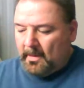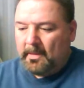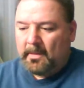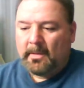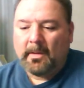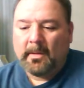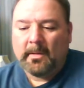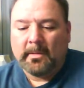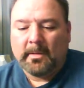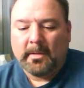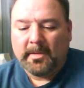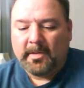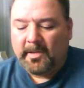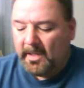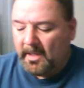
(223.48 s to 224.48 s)
a
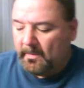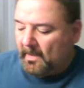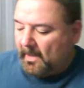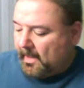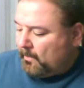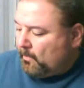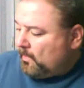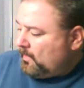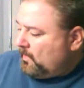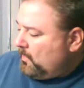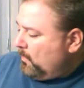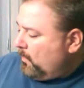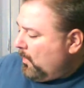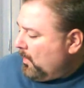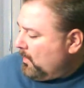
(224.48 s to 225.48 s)
seam line where two
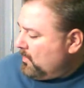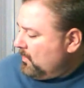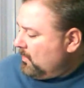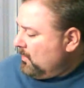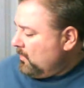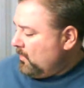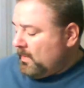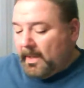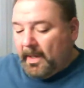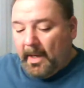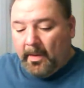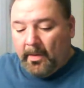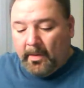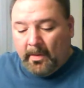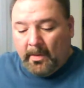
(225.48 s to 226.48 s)
parts are glued
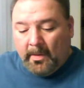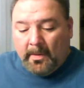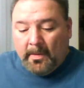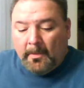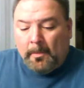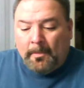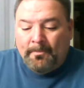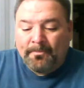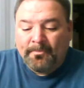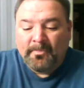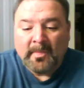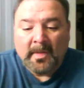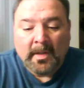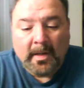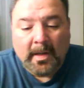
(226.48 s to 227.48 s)
together.
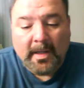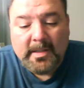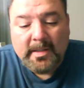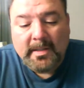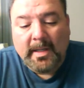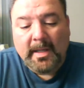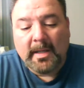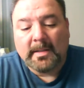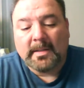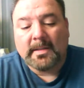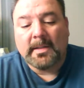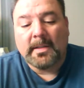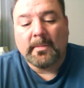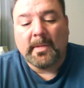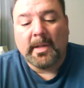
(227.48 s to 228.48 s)
I just can't
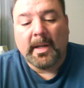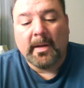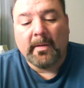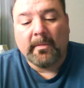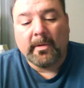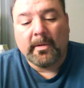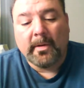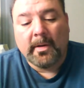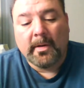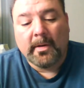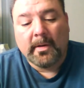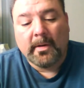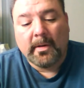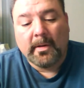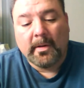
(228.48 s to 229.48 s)
seem to ever
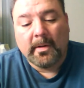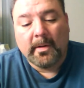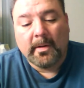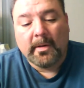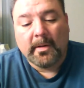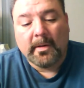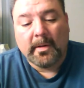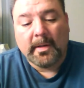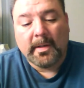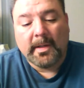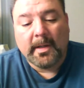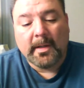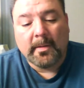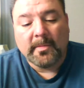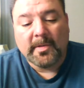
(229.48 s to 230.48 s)
get
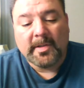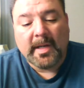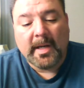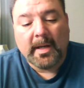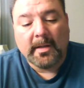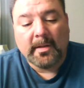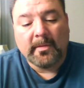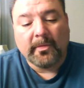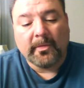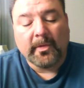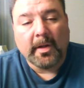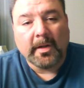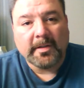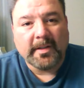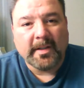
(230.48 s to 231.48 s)
them sanded
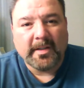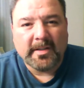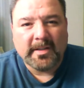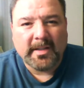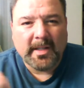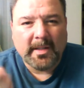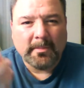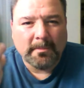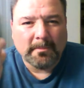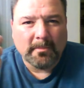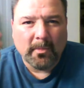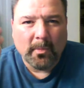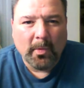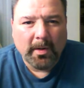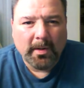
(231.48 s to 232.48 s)
flush. They just keep
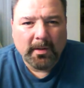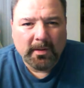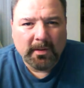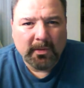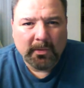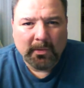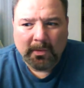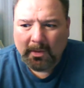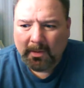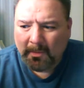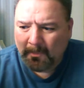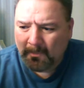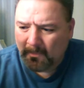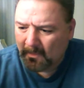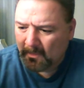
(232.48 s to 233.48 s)
wanting
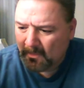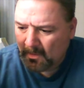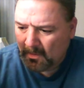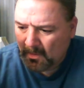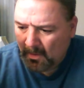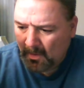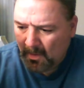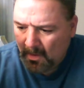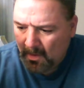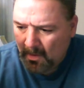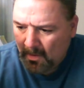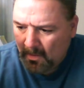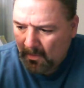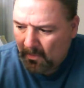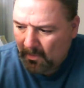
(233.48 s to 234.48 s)
to,
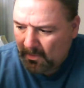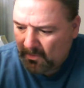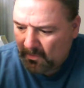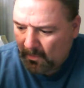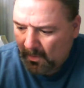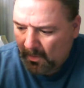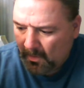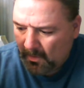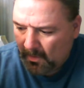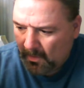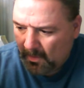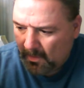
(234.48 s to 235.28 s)
what's the word,